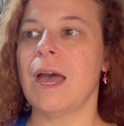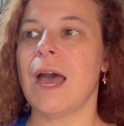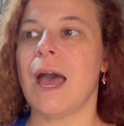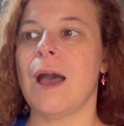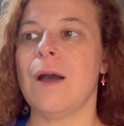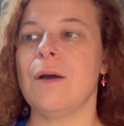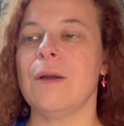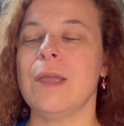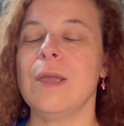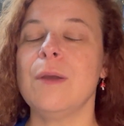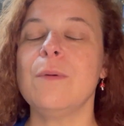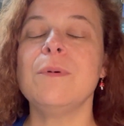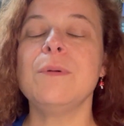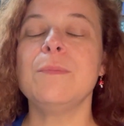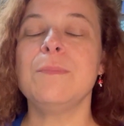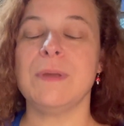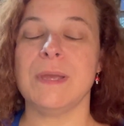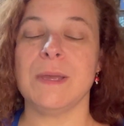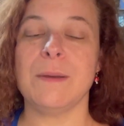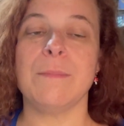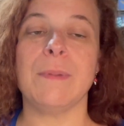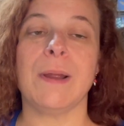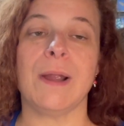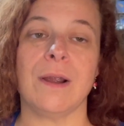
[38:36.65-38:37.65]
I, it would
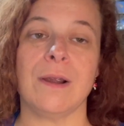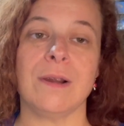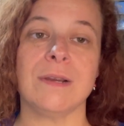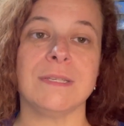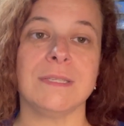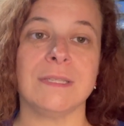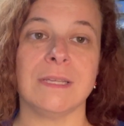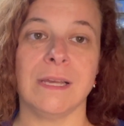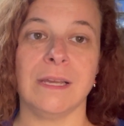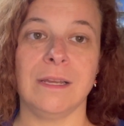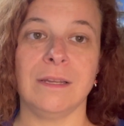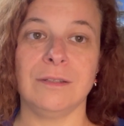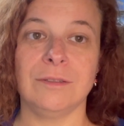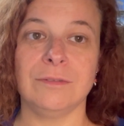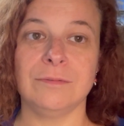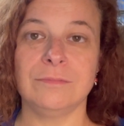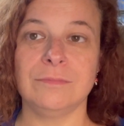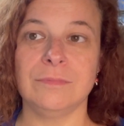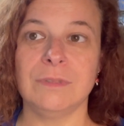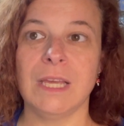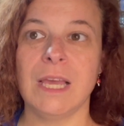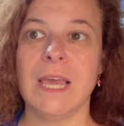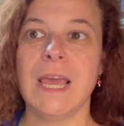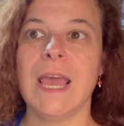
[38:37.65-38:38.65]
be embarrassing.
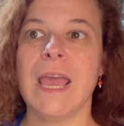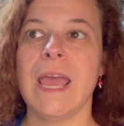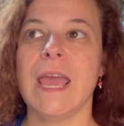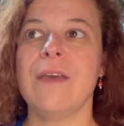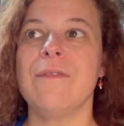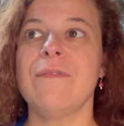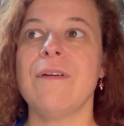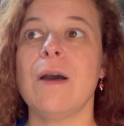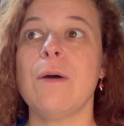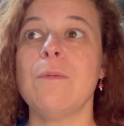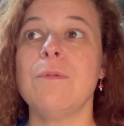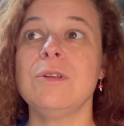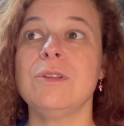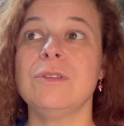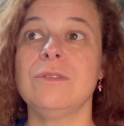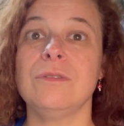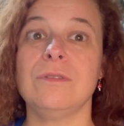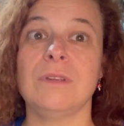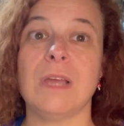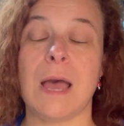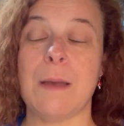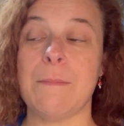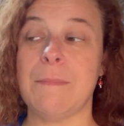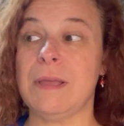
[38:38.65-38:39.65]
If I would,
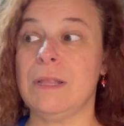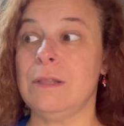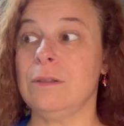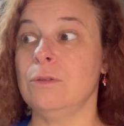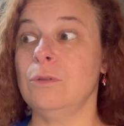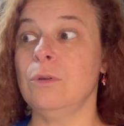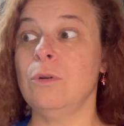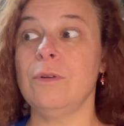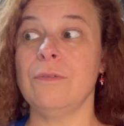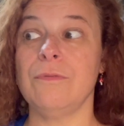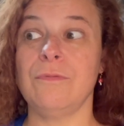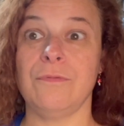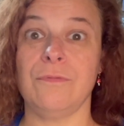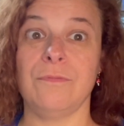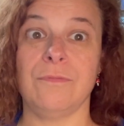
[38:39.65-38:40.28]
I mean, Lord,